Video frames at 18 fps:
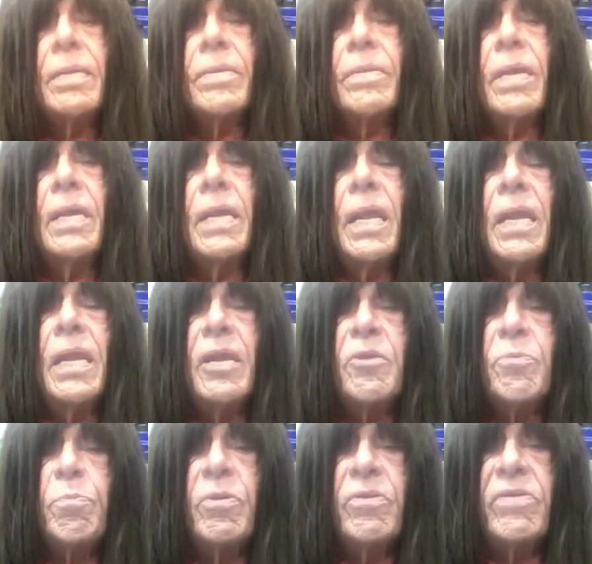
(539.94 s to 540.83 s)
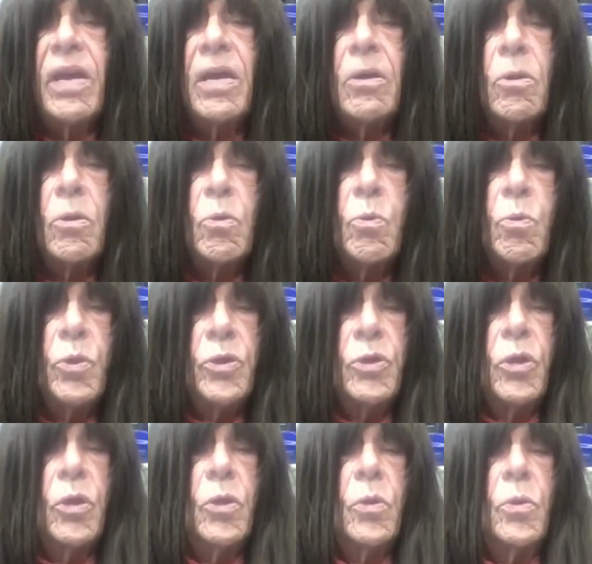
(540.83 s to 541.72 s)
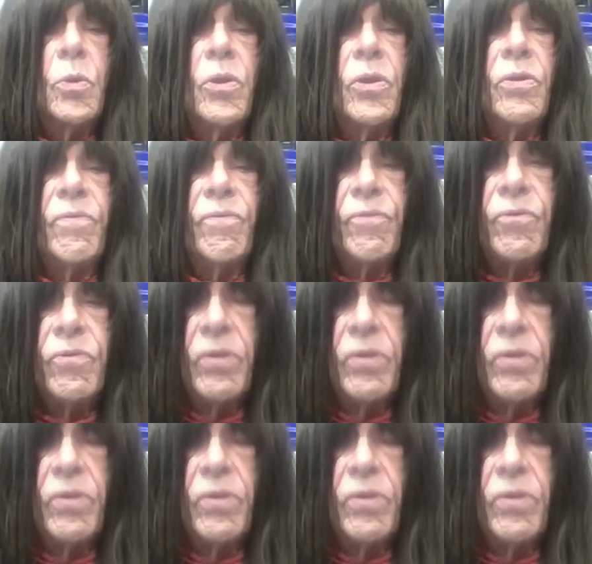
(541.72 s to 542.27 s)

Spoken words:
And Alex Pizarro would go and just